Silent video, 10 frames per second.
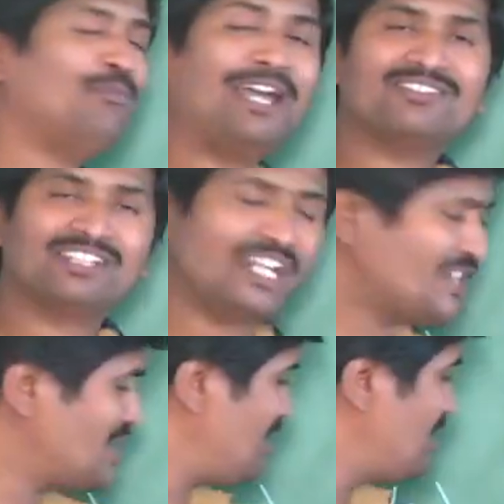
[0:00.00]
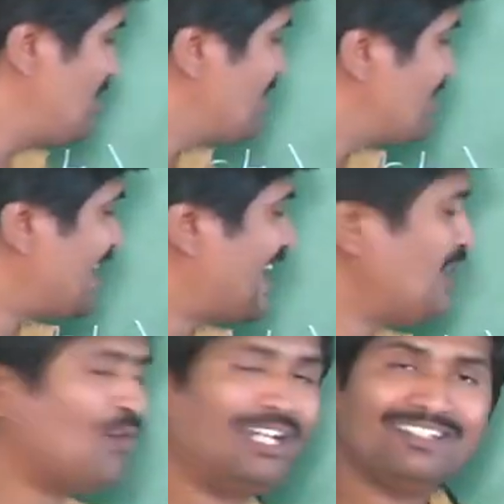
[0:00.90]
emasculation,
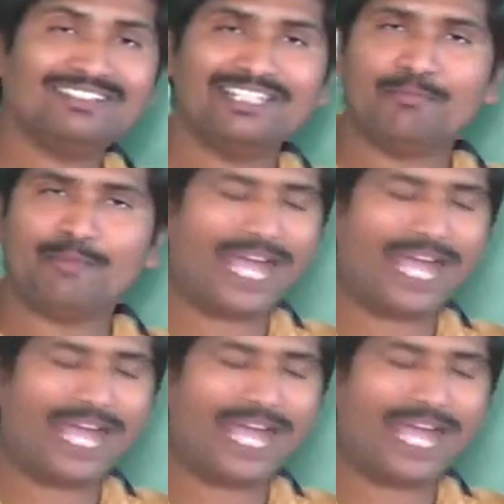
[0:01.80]
second one is the